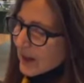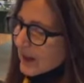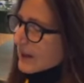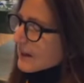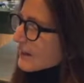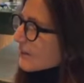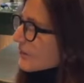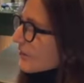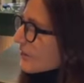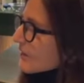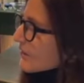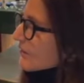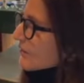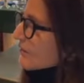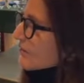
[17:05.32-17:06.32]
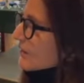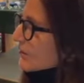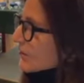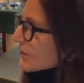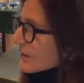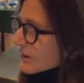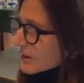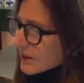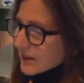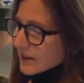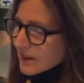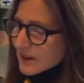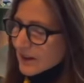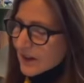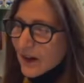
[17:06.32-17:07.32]
And he sees a vision
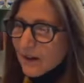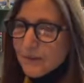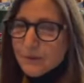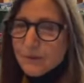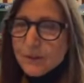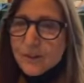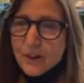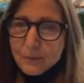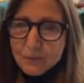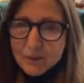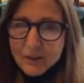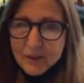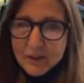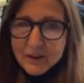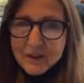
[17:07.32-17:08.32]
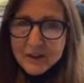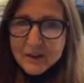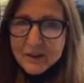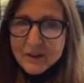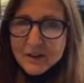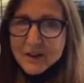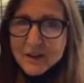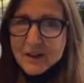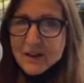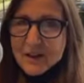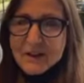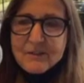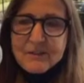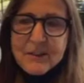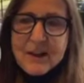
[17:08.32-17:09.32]
of the redemption
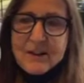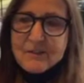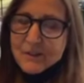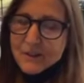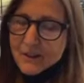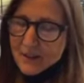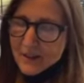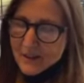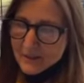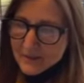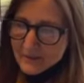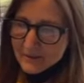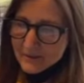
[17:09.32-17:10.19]
of everything.